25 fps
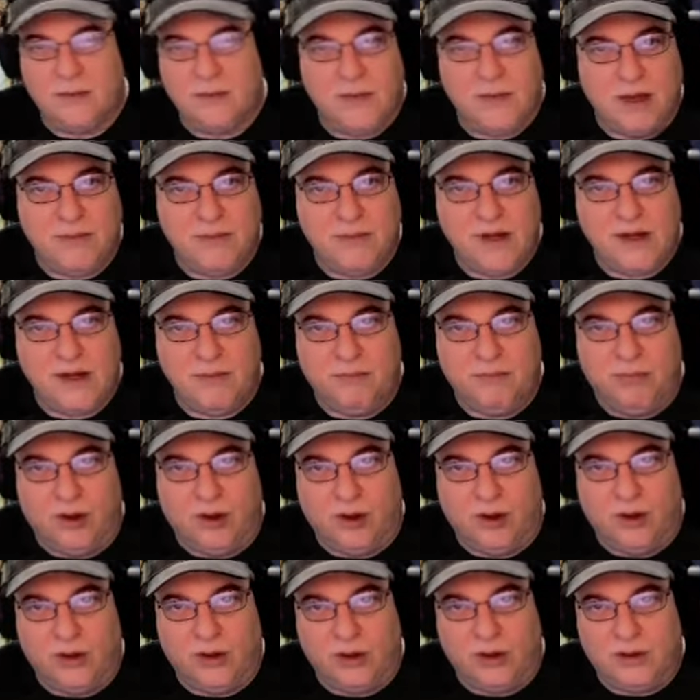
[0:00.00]
Maybe a
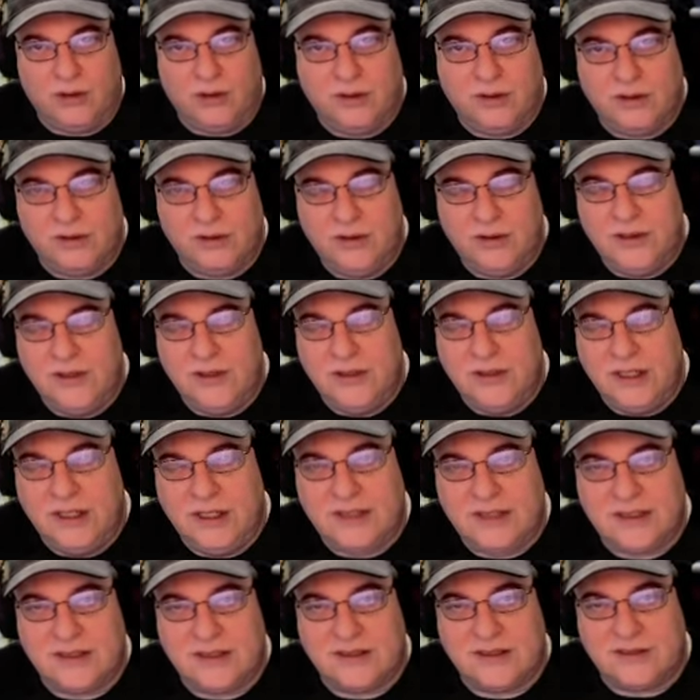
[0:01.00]
bull
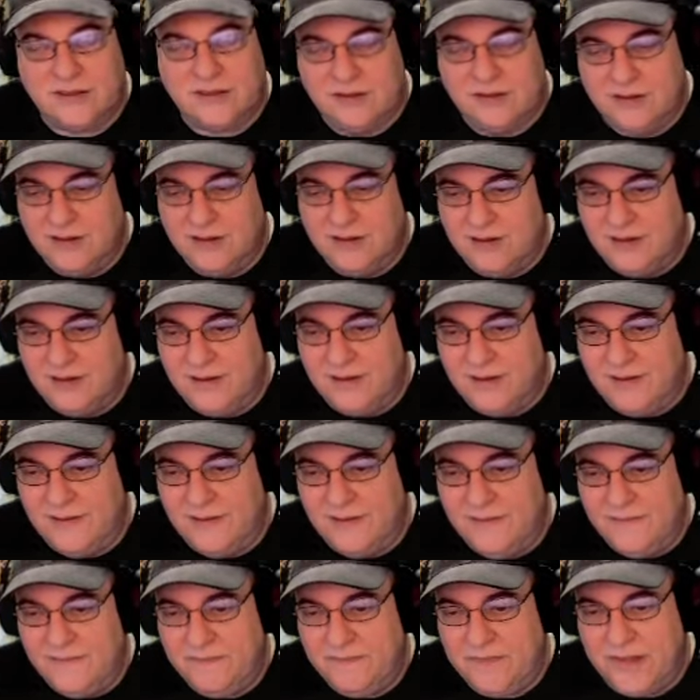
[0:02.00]
is
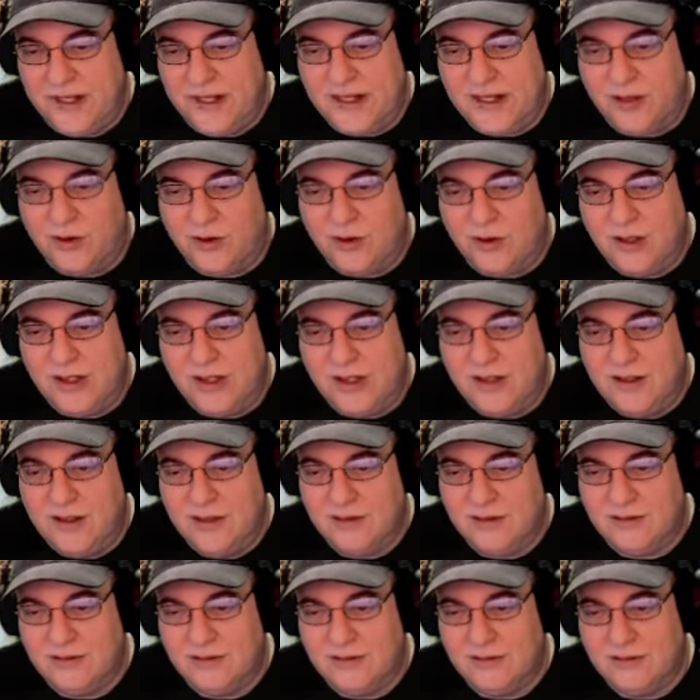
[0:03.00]
a good
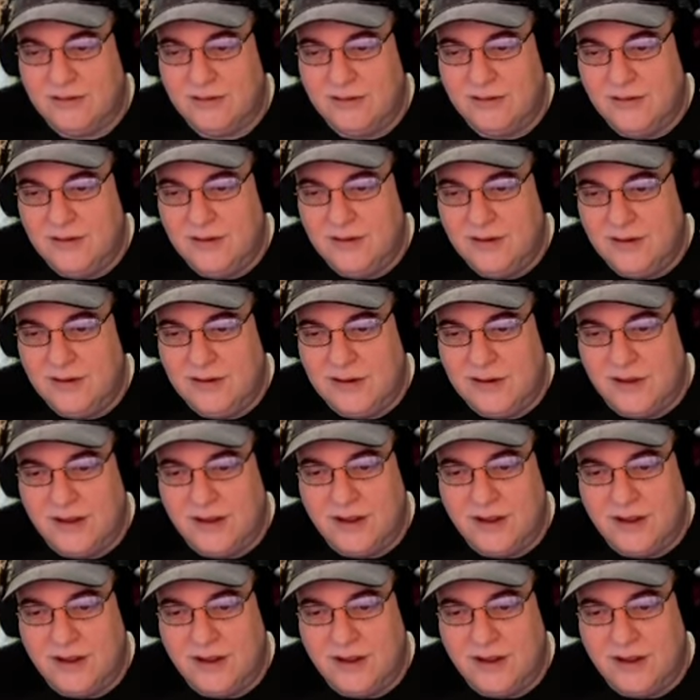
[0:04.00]
uh,